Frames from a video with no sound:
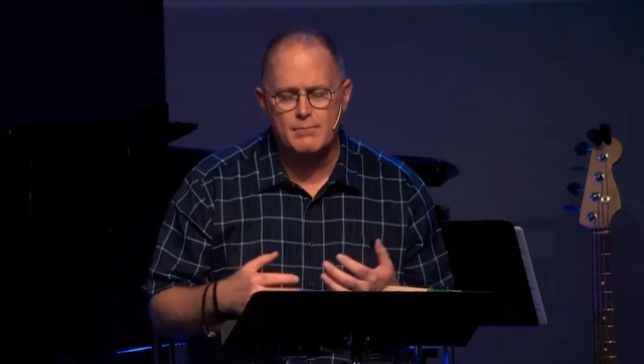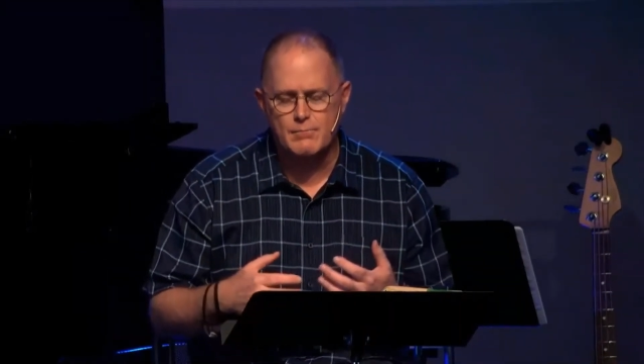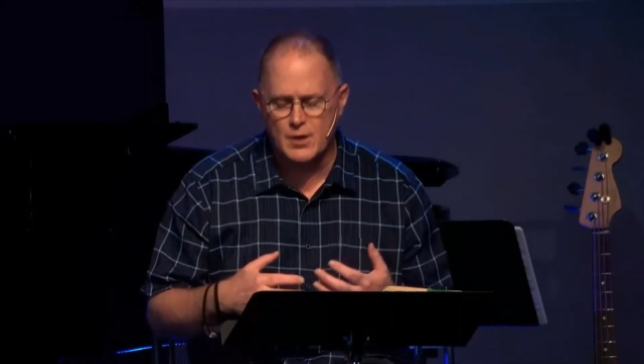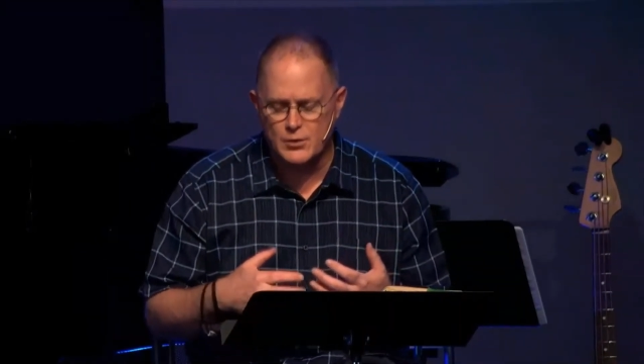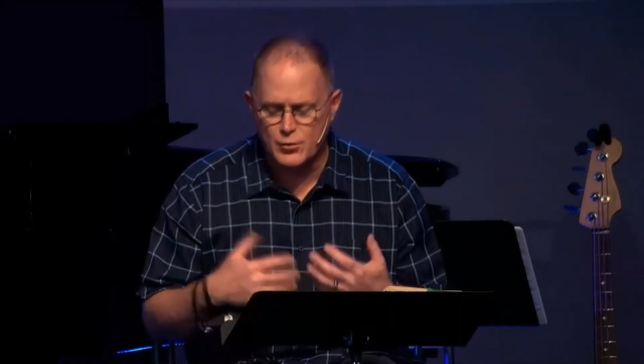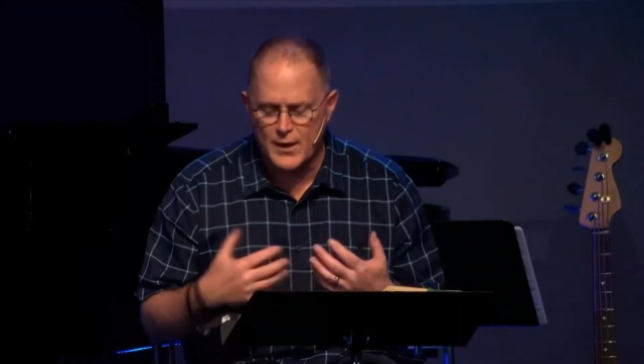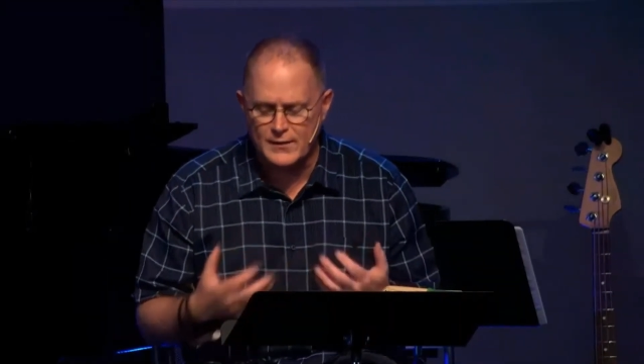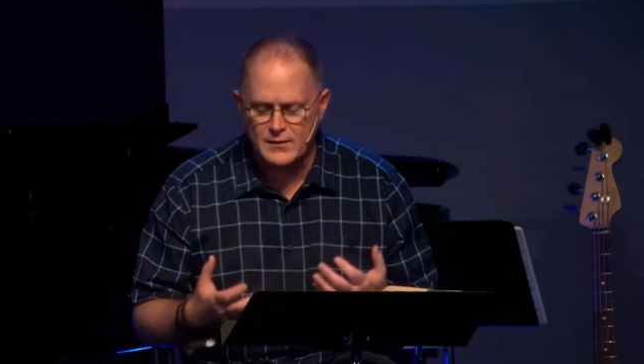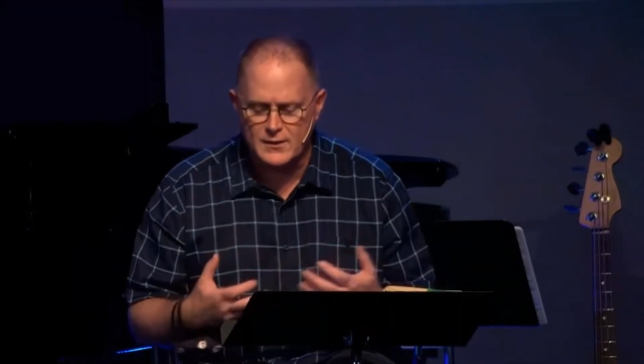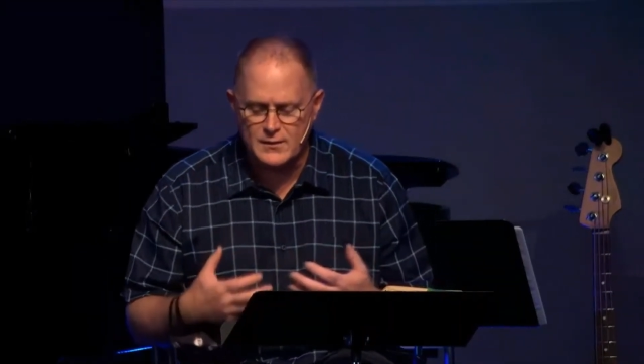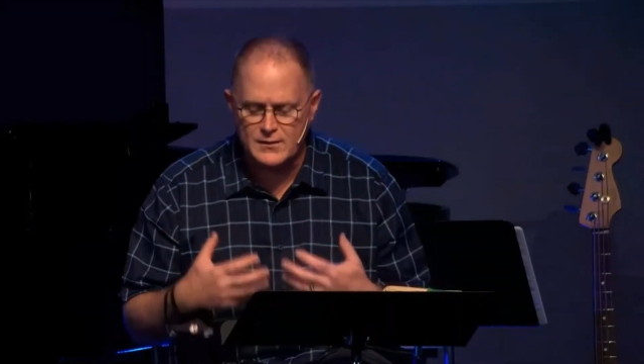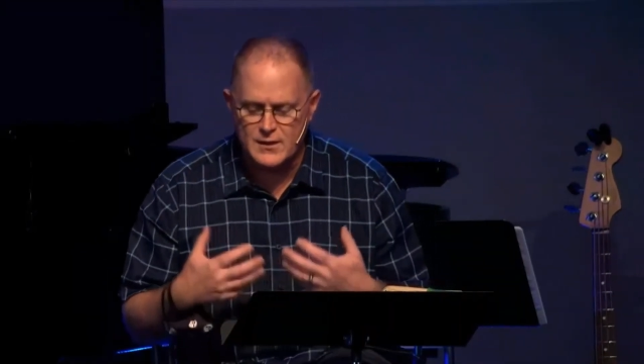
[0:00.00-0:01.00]

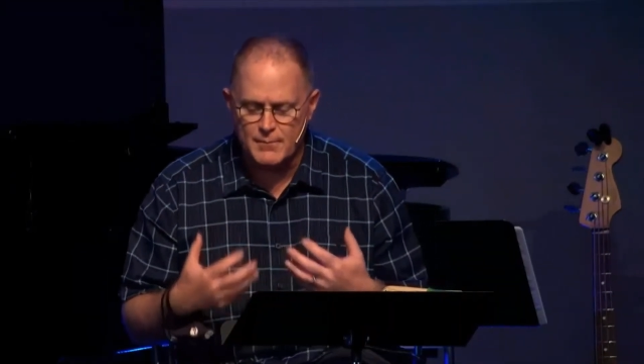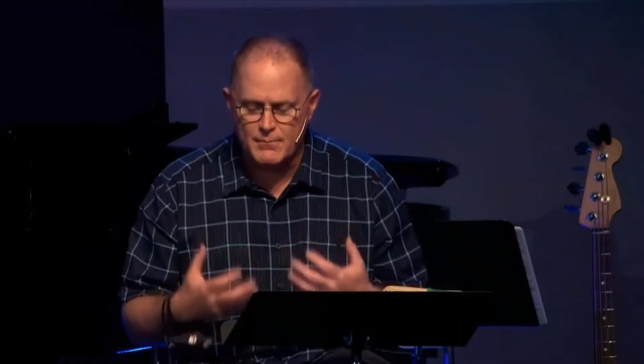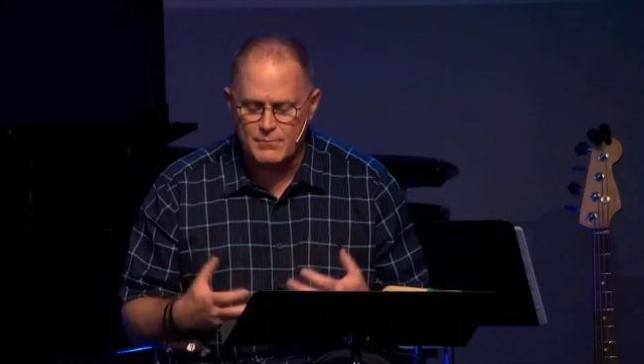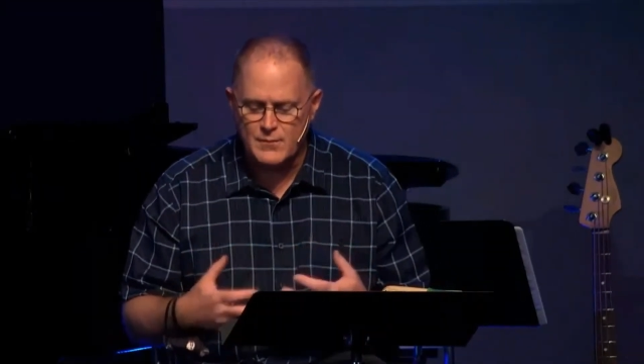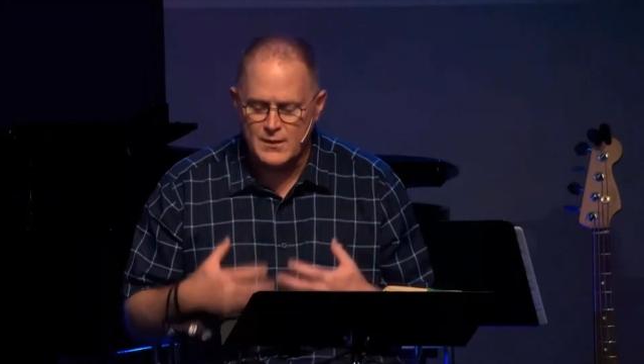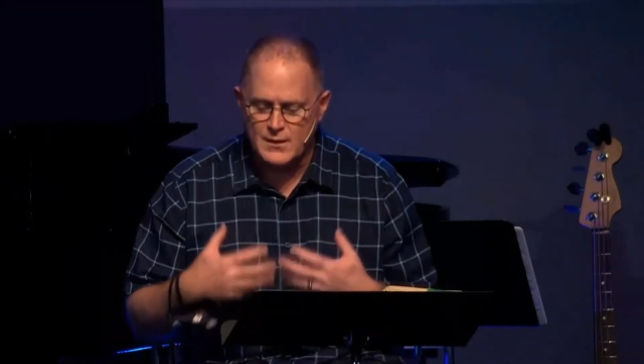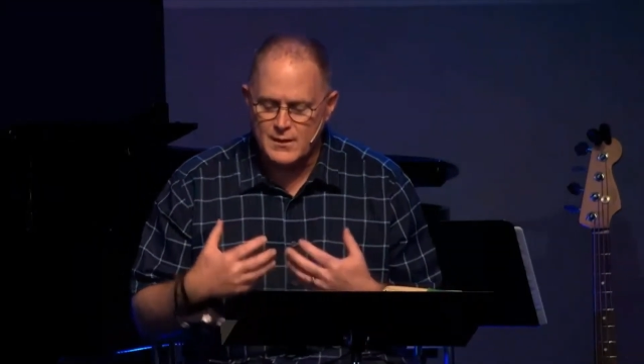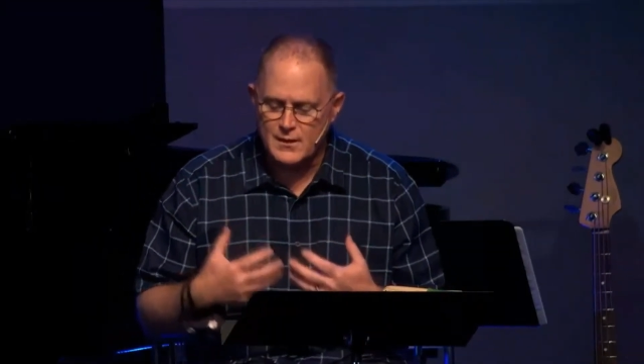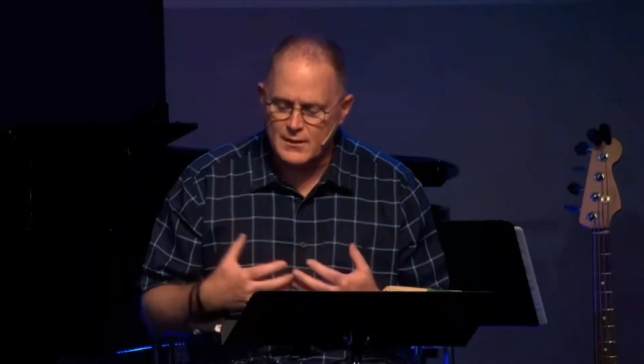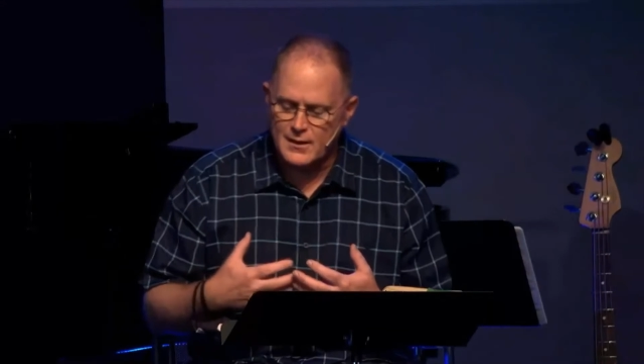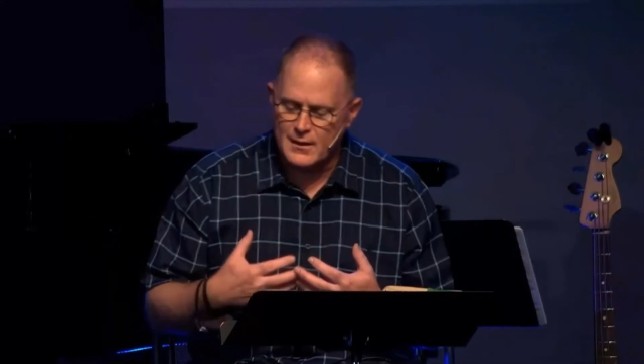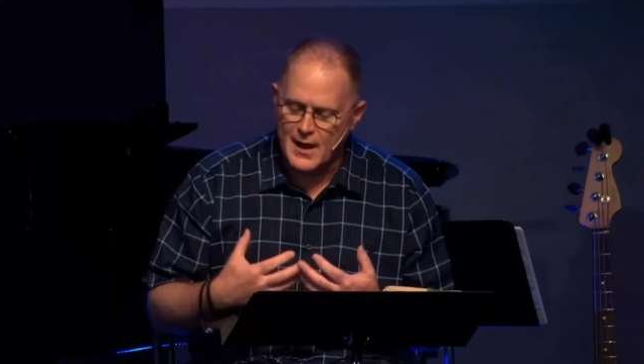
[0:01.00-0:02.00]
addresses some
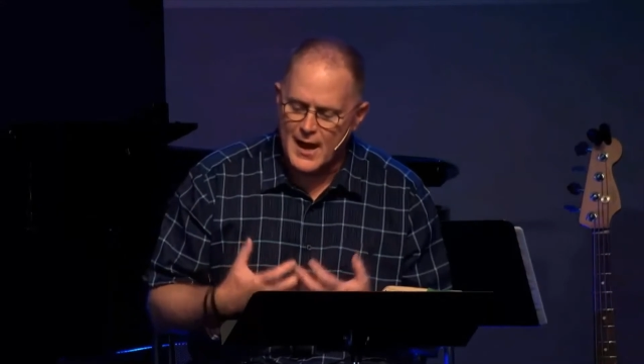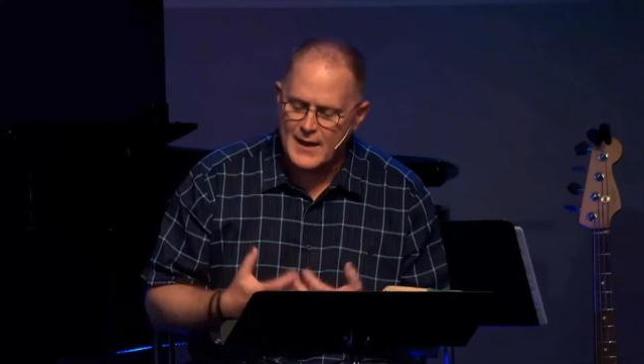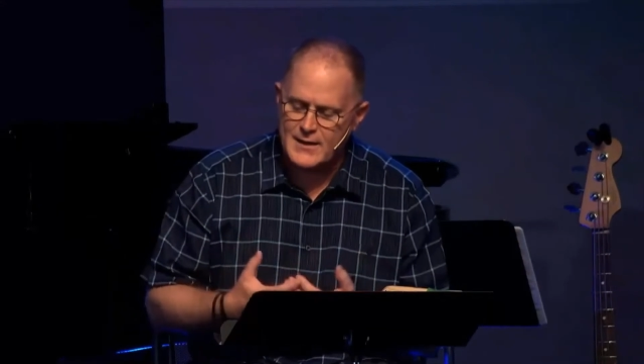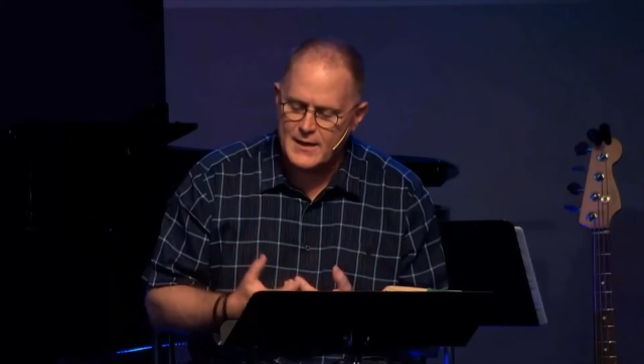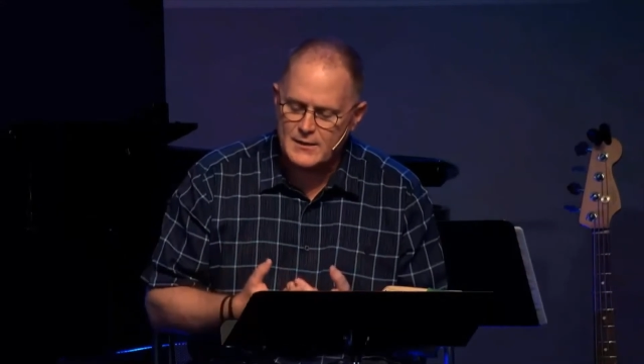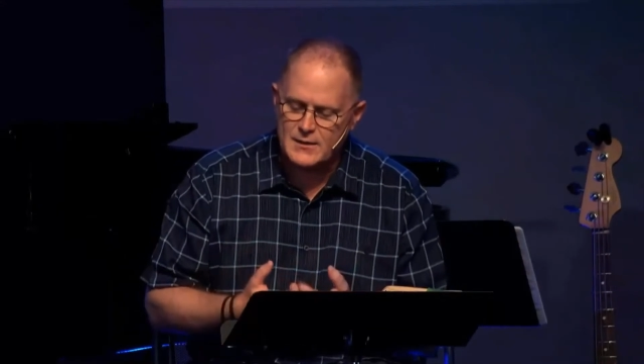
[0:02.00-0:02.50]
ideas